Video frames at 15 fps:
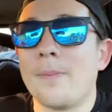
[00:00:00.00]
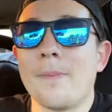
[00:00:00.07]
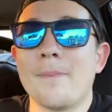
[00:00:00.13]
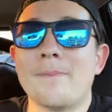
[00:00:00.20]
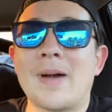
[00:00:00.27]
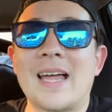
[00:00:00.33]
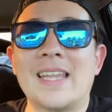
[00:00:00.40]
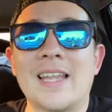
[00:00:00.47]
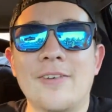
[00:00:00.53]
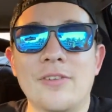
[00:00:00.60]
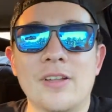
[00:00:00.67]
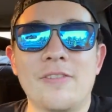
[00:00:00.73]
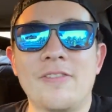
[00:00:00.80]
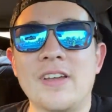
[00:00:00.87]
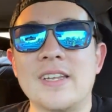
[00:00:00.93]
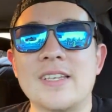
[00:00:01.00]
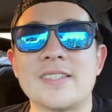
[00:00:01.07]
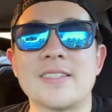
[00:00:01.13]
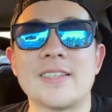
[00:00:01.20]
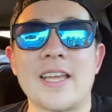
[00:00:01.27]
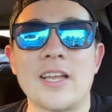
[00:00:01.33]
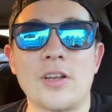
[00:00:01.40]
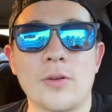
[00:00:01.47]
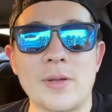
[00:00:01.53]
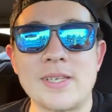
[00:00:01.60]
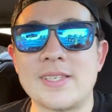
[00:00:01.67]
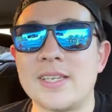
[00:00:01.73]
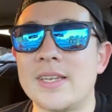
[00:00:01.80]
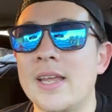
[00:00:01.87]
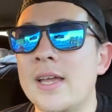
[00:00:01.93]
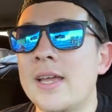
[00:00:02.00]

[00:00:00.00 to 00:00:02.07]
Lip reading: my level of fitness is increasing